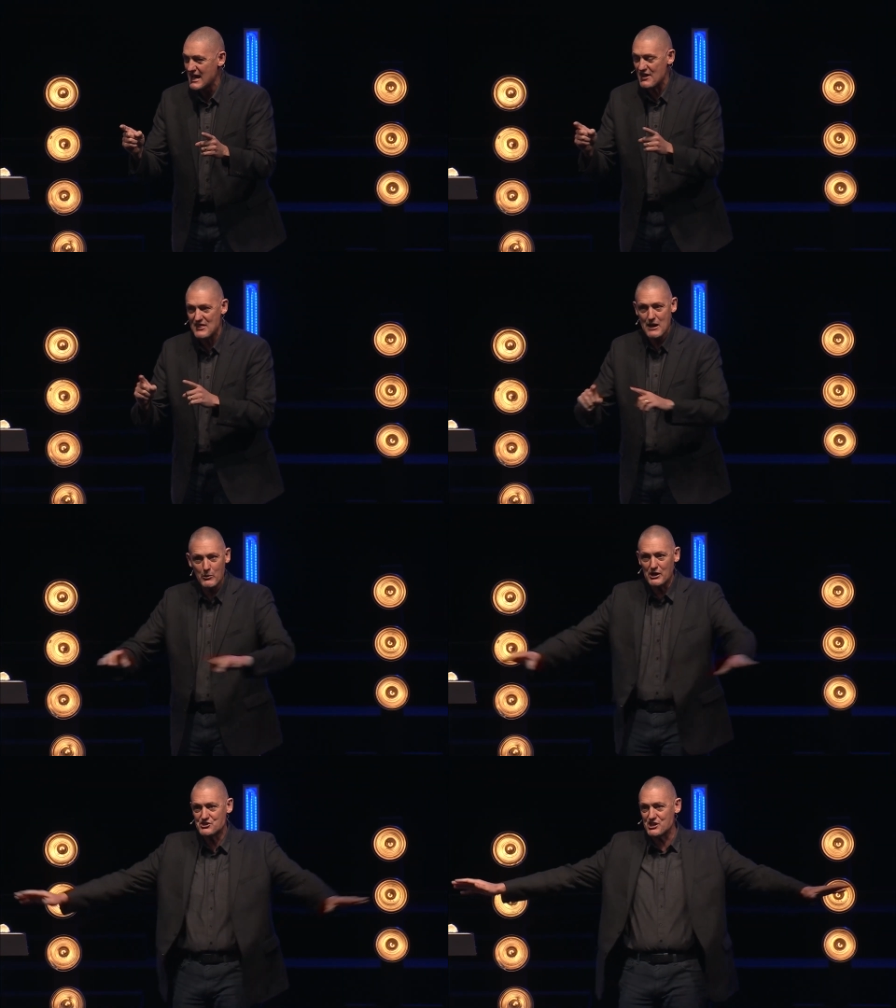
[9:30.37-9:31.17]
And they
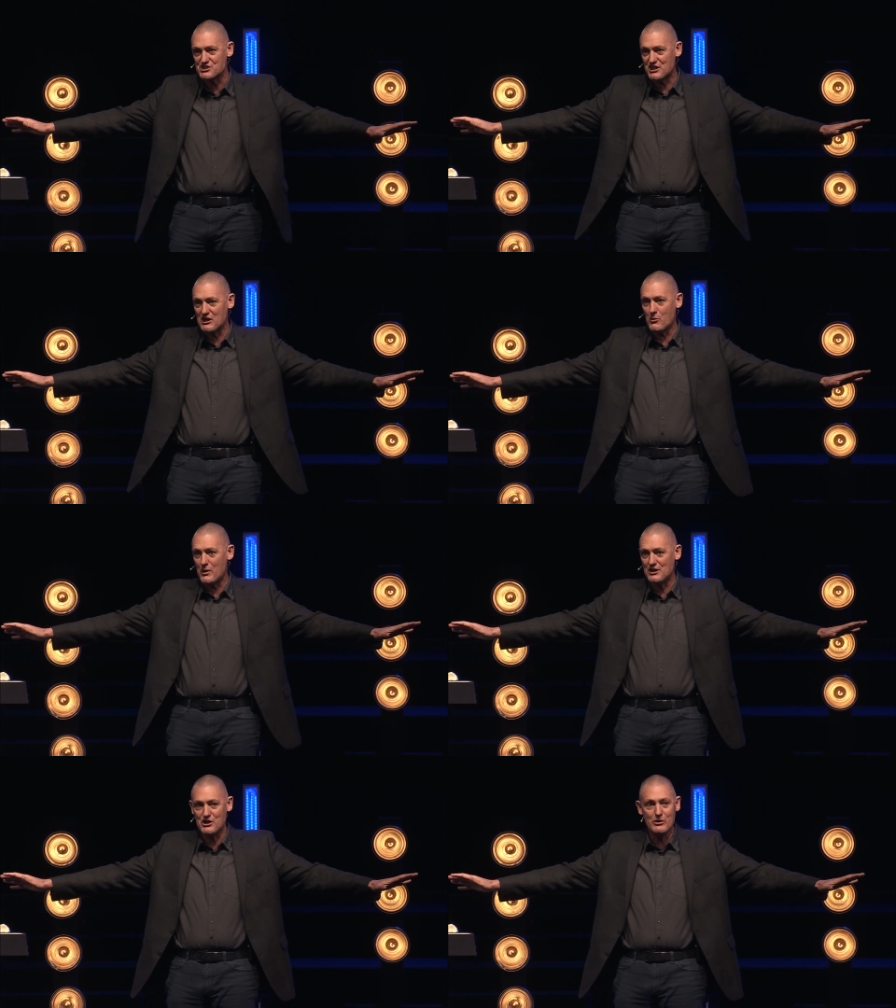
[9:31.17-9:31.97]
weren't just going to
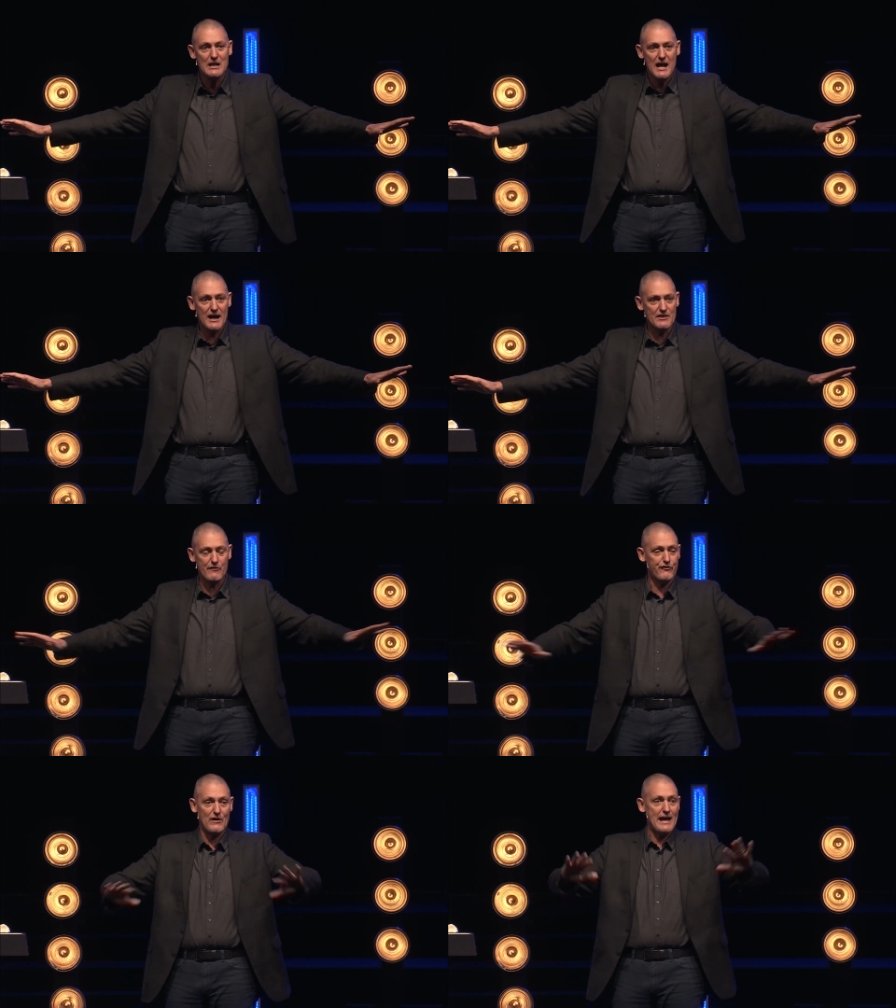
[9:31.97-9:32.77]
win you on
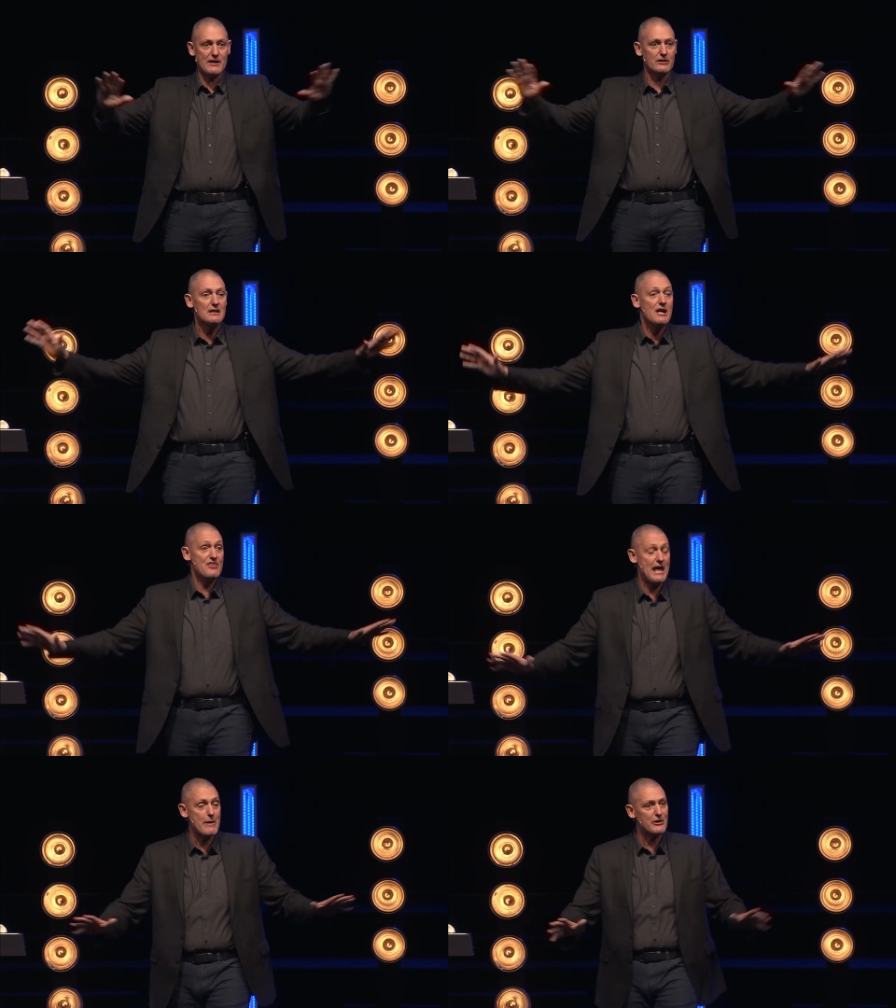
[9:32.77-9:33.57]
the final.
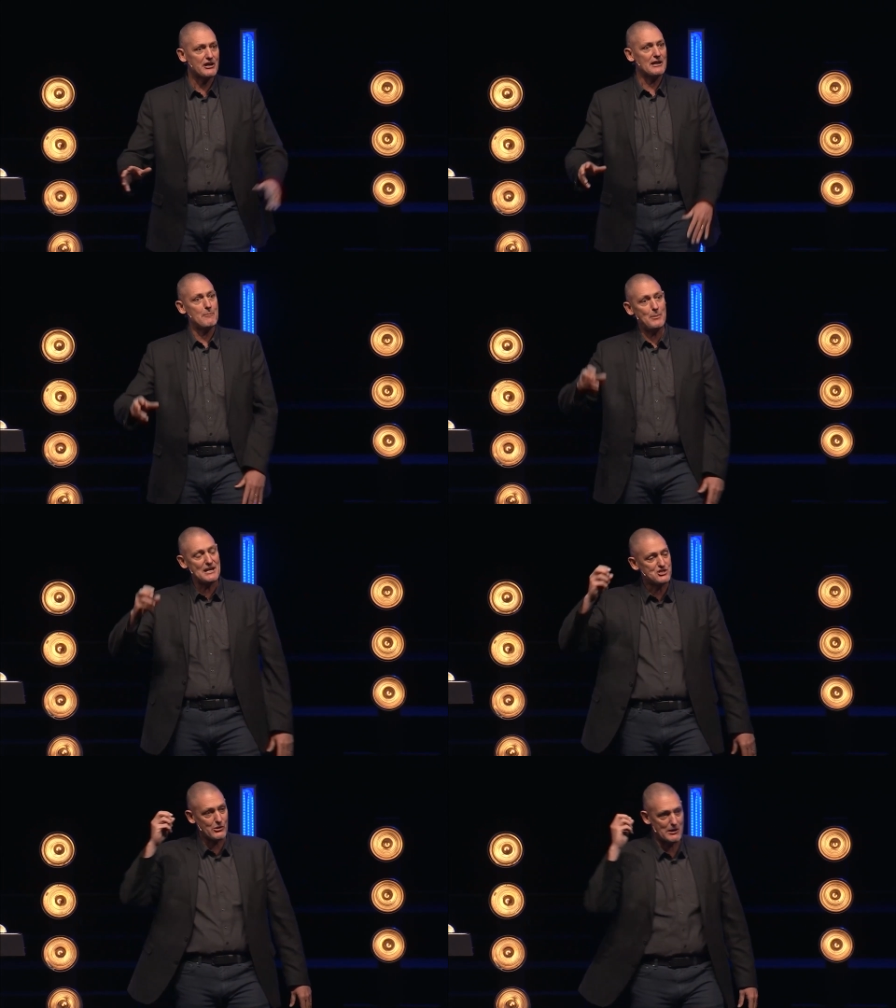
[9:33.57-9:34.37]
They were going to
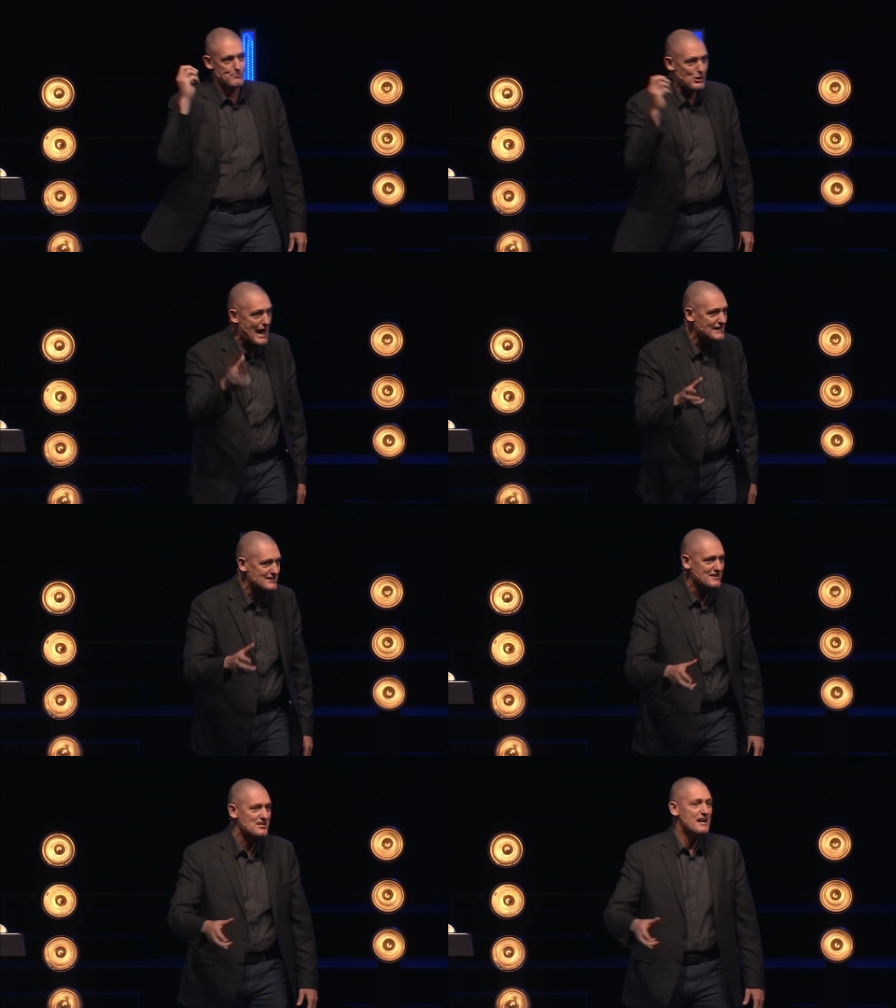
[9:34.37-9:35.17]
beat you in
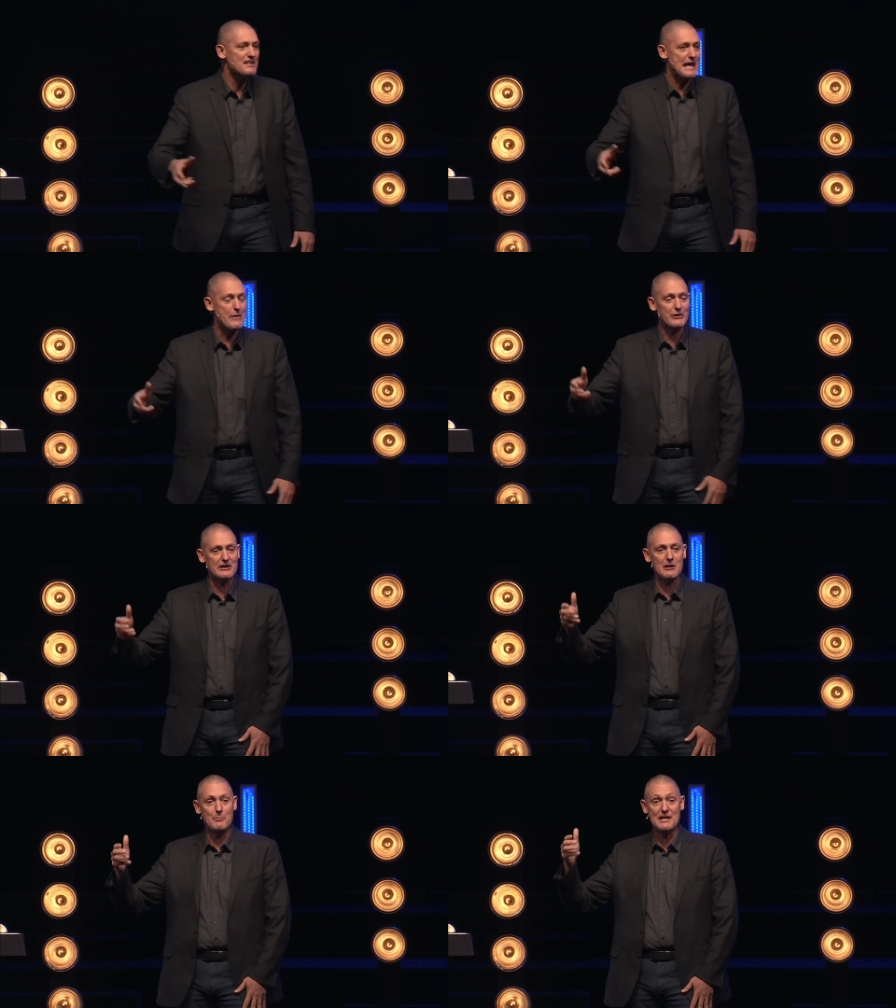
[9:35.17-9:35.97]
practice. They were
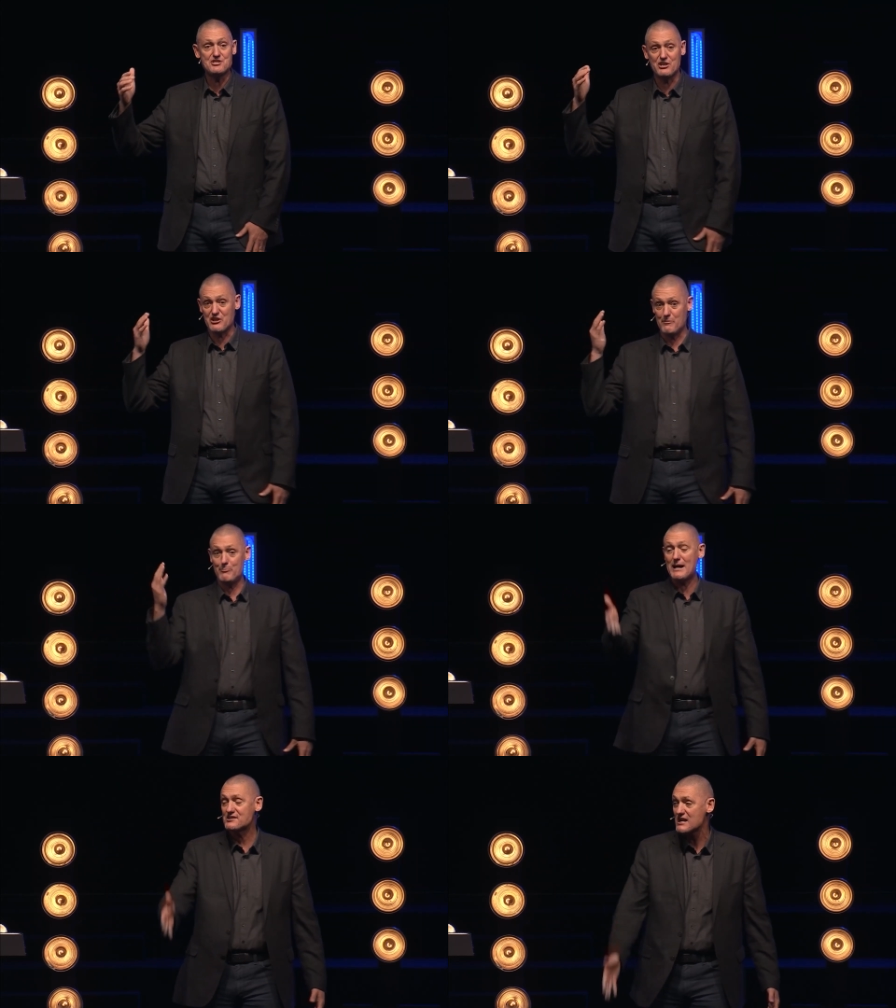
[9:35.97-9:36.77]
going to beat you to the
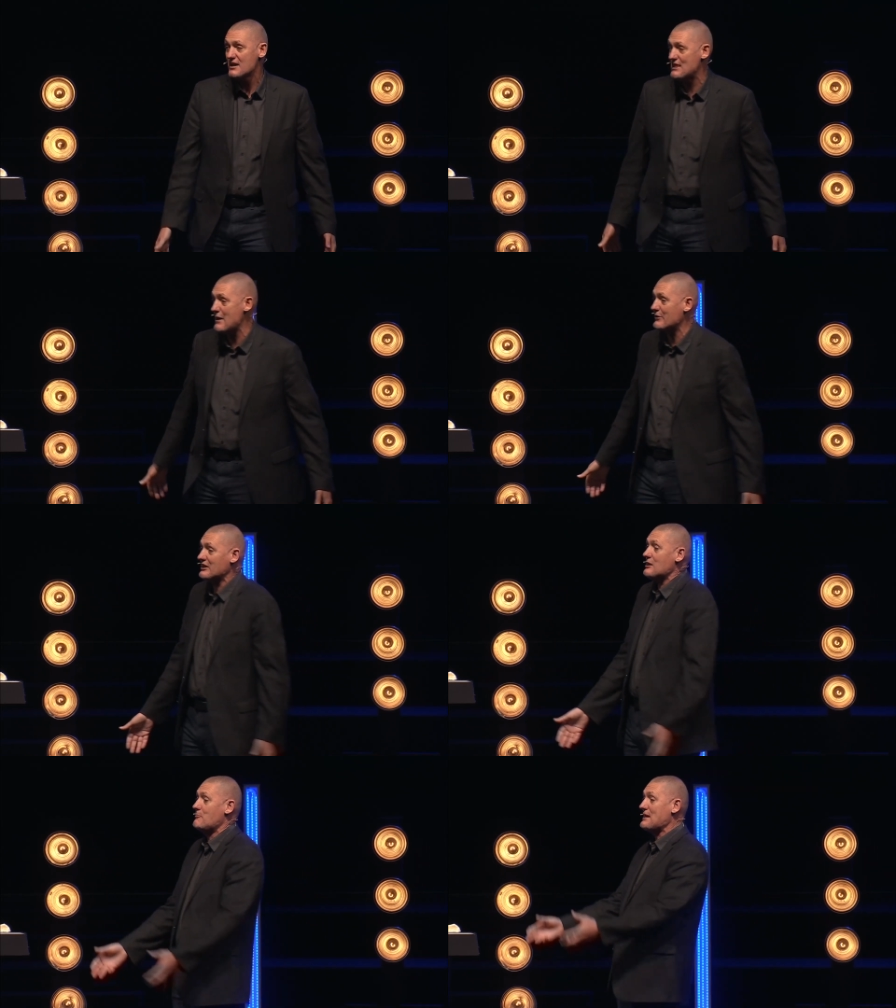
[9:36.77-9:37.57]
bus. They were
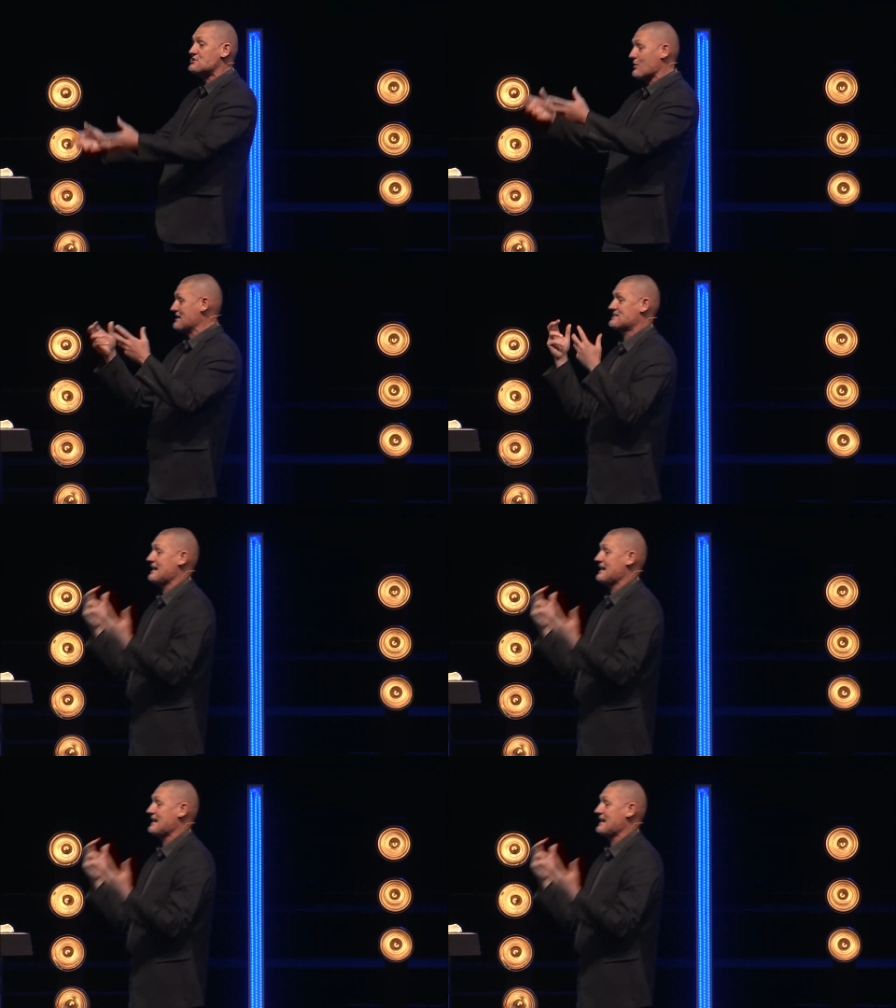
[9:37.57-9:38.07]
going to beat you at